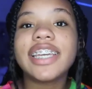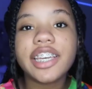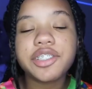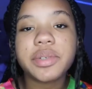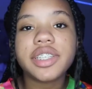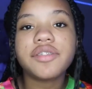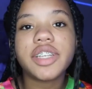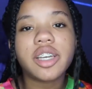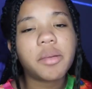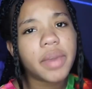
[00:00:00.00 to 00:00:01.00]
enjoyed this
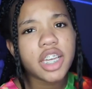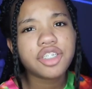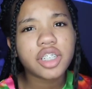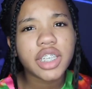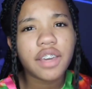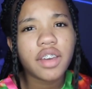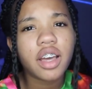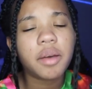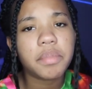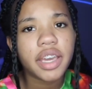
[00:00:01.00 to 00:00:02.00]
video, make sure to give it
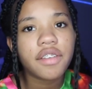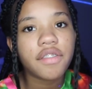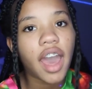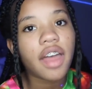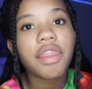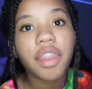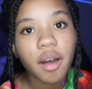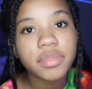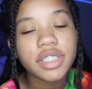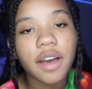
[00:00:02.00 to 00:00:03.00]
a big fat
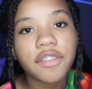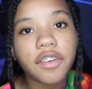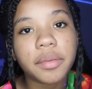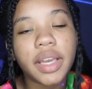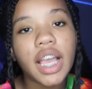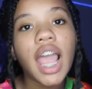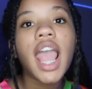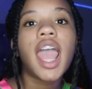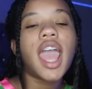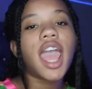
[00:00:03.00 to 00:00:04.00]
thumbs up for me.
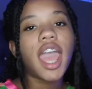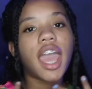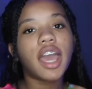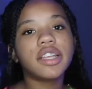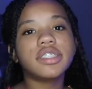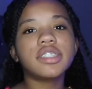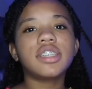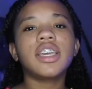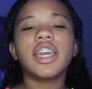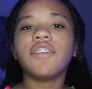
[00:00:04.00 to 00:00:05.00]
And
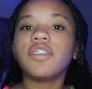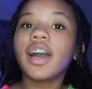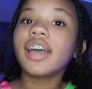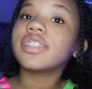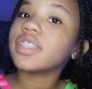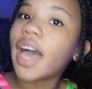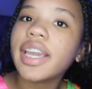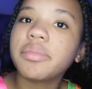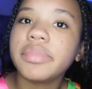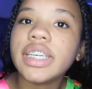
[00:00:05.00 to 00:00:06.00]
if you guys
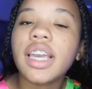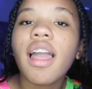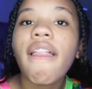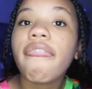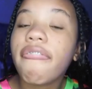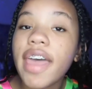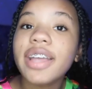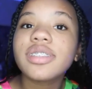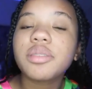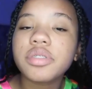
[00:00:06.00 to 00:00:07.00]
like me,
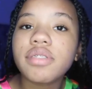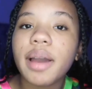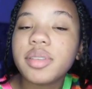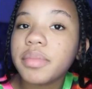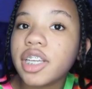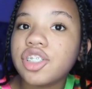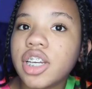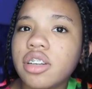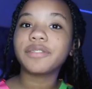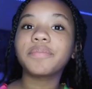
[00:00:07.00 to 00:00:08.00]
then subscribe to my
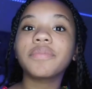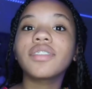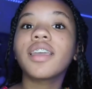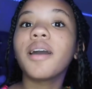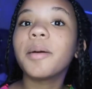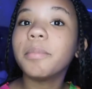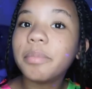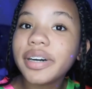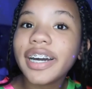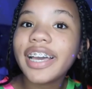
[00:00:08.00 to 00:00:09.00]
channel.
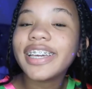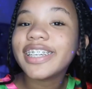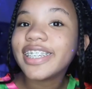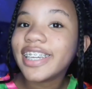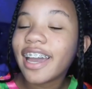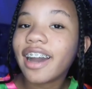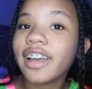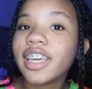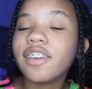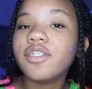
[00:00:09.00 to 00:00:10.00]
But yeah,
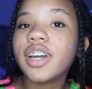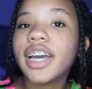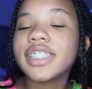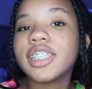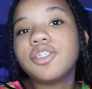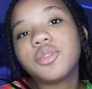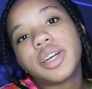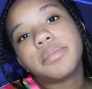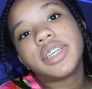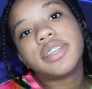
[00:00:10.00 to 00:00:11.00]
if you guys
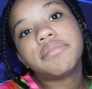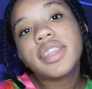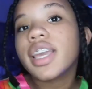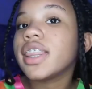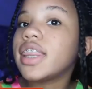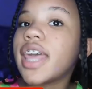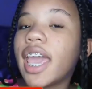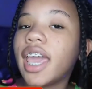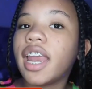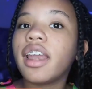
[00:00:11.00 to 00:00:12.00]
enjoy me,
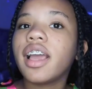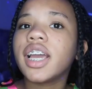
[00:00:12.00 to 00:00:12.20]
then